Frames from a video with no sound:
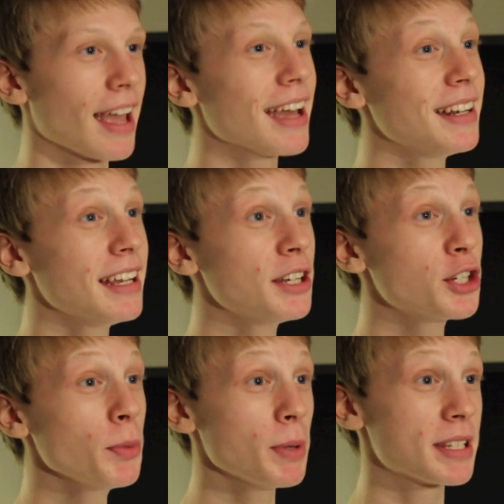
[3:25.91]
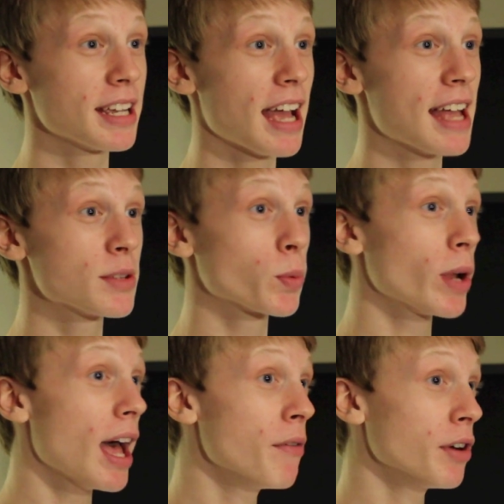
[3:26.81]
And it interprets it as
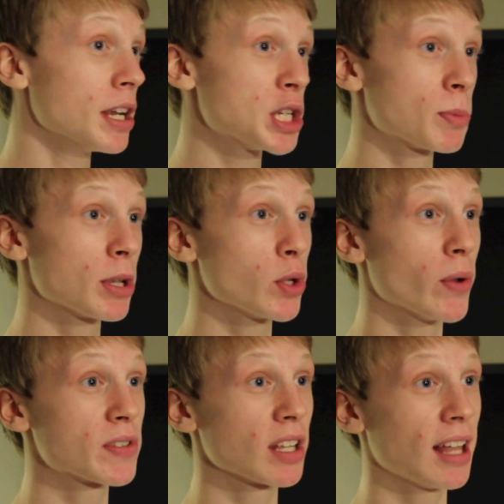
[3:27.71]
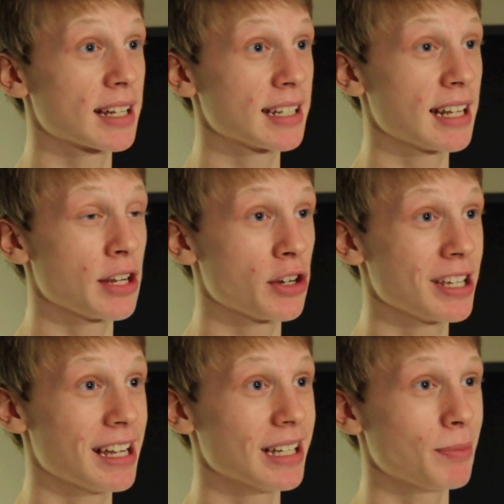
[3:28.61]
whatever instrument you have selected in your
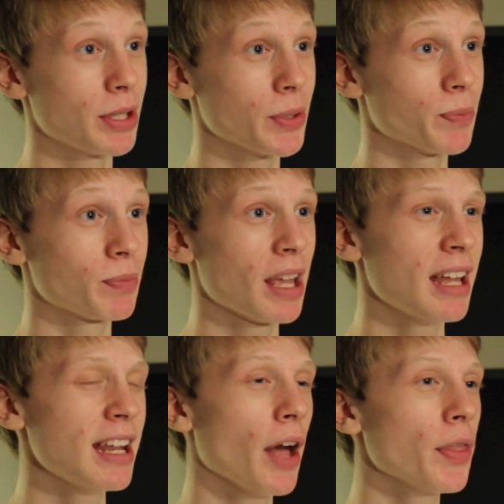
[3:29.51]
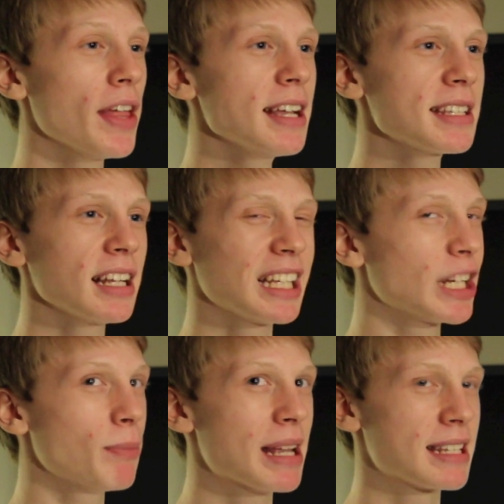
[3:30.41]
DAW. Now, things get a
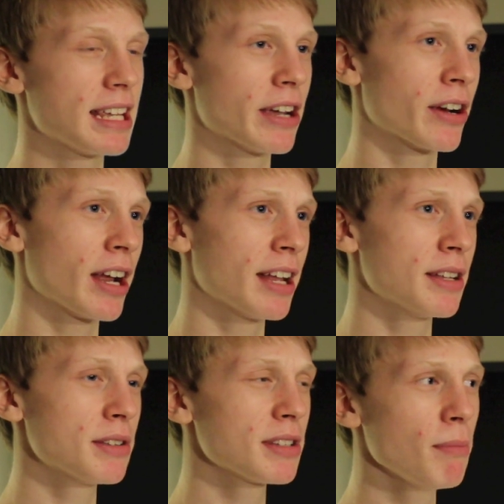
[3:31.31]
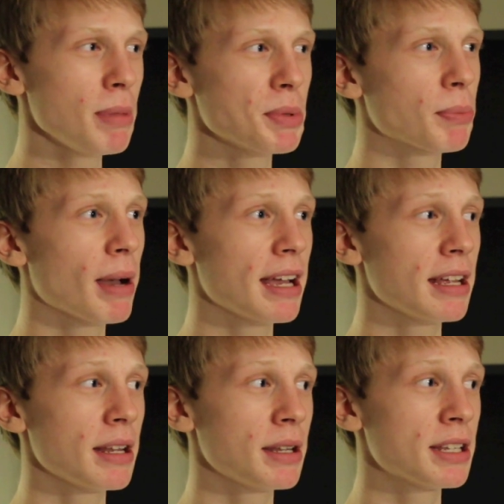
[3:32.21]
little messy here, and some people
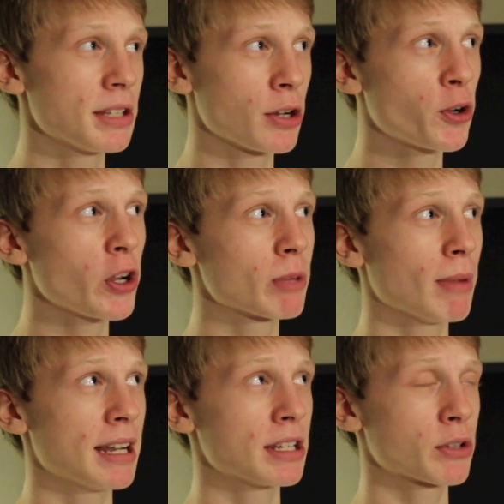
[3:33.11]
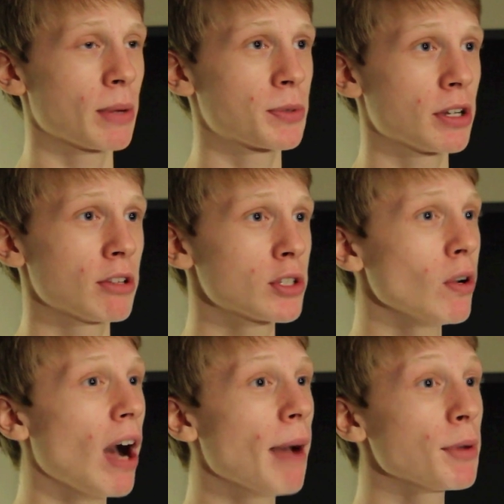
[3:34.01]
might disagree with my description,
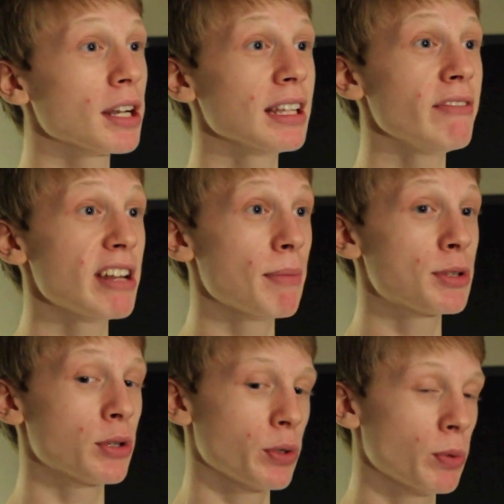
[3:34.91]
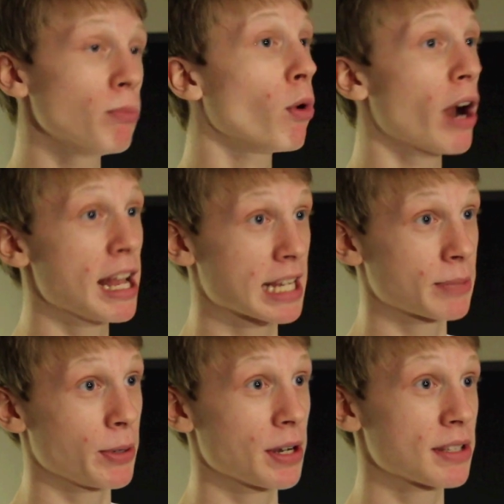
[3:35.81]
so I'm going to leave it up to more
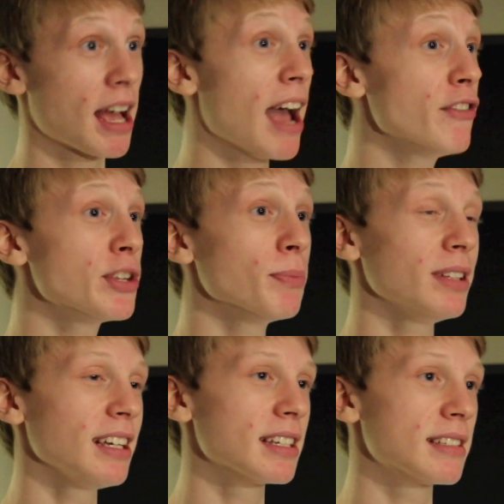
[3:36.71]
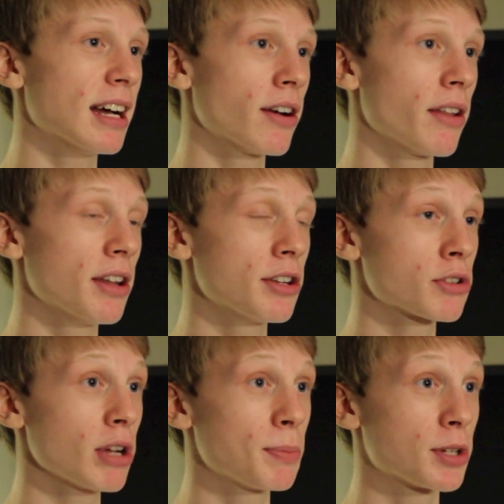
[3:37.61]
experts. I have some links down in the
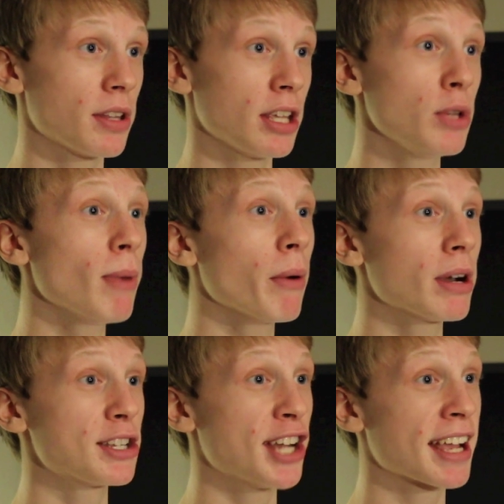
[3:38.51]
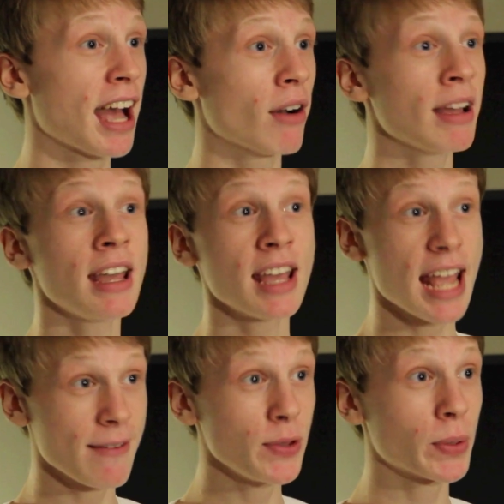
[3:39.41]
description that you might want to check out
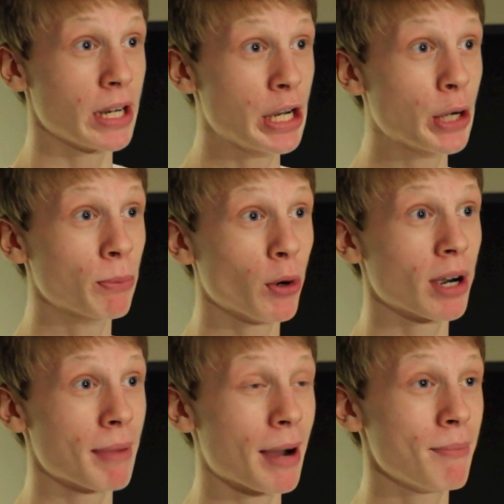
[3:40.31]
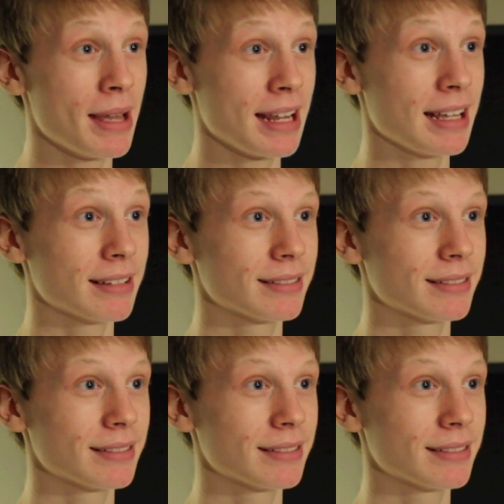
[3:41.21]
if you want to know more about MIDI.